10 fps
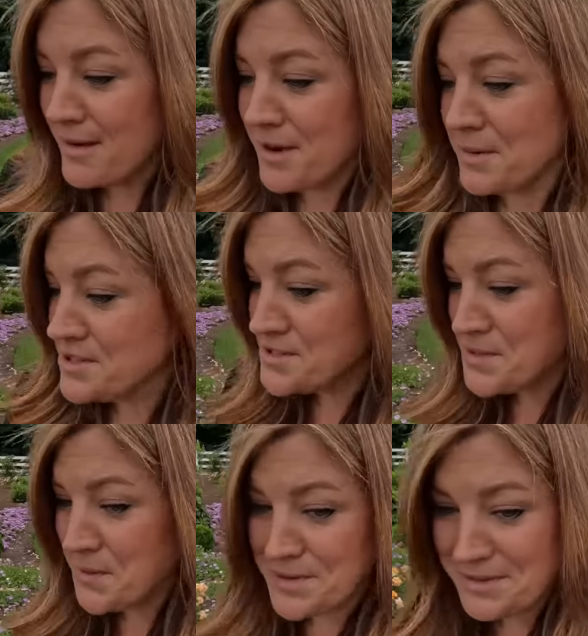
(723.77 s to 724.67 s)
out here, which is
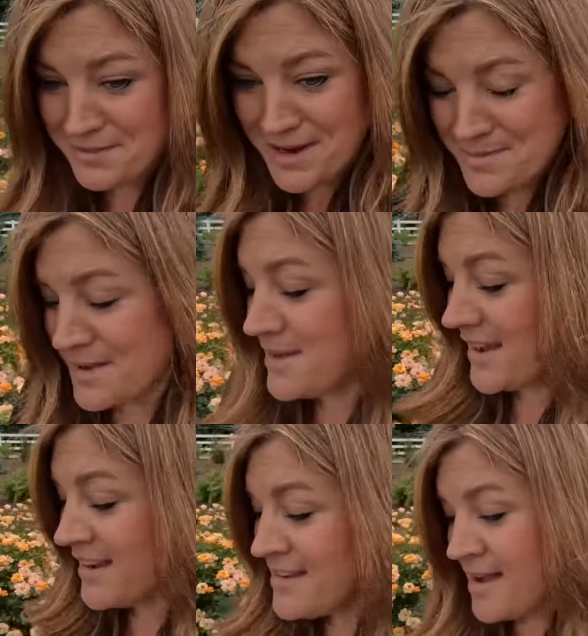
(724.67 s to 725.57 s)
totally fine by
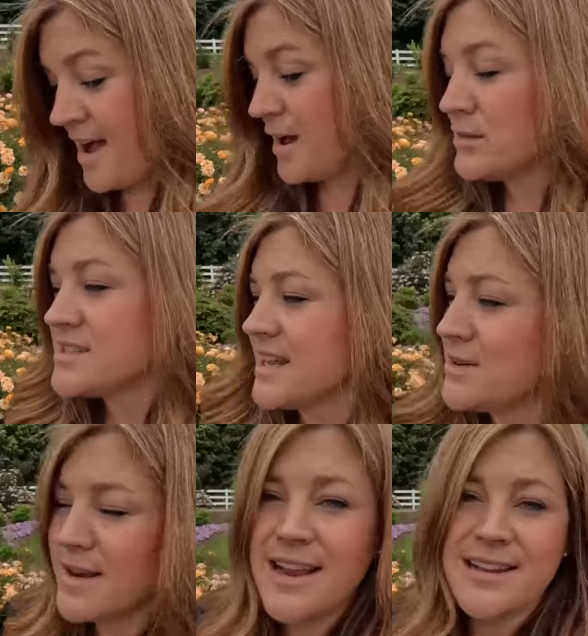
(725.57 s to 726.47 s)
me. I will take
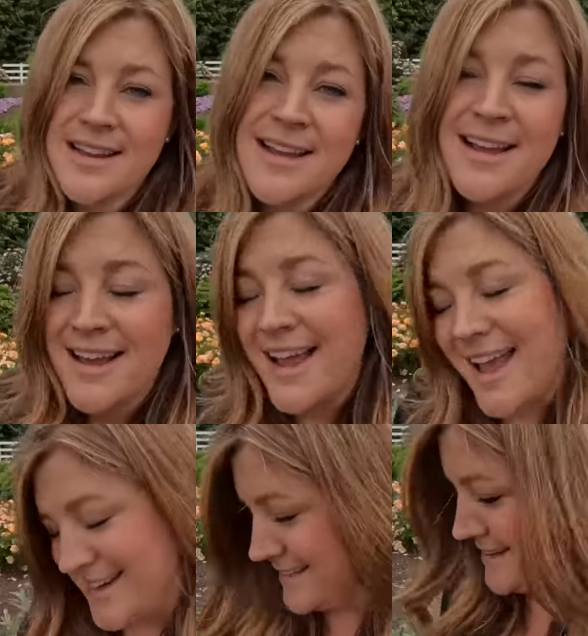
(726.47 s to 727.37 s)
rain
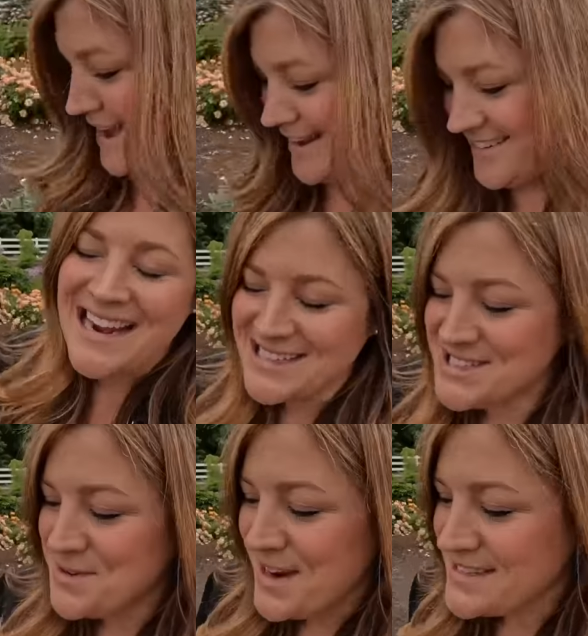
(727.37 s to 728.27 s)
any day. And it's
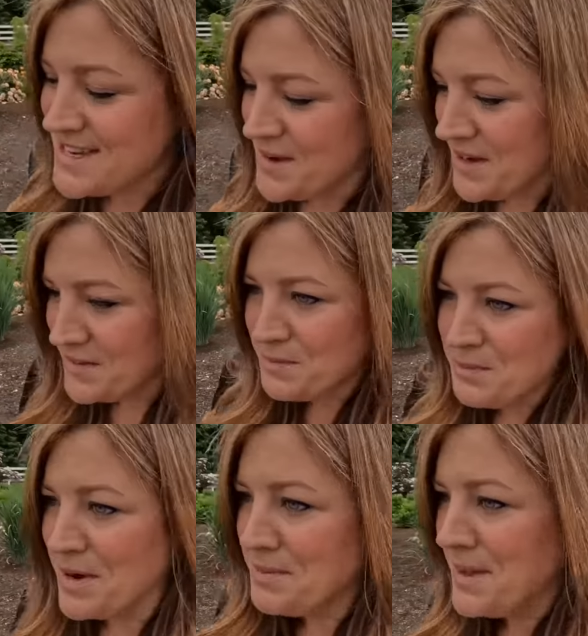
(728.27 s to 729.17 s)
so nice out here that we
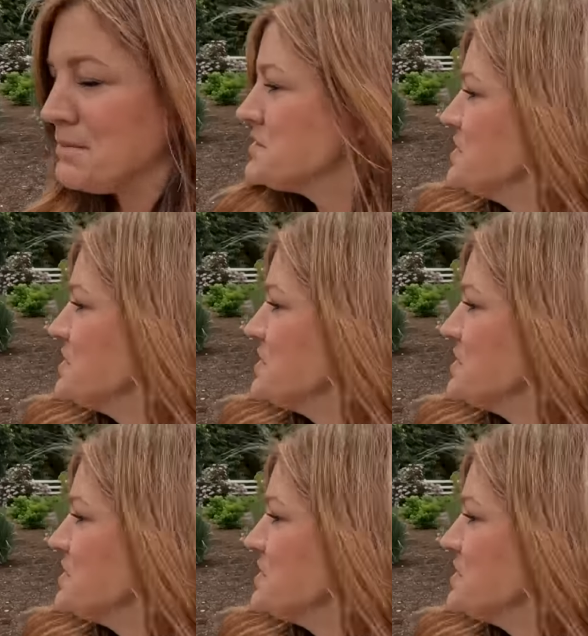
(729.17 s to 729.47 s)
want to be able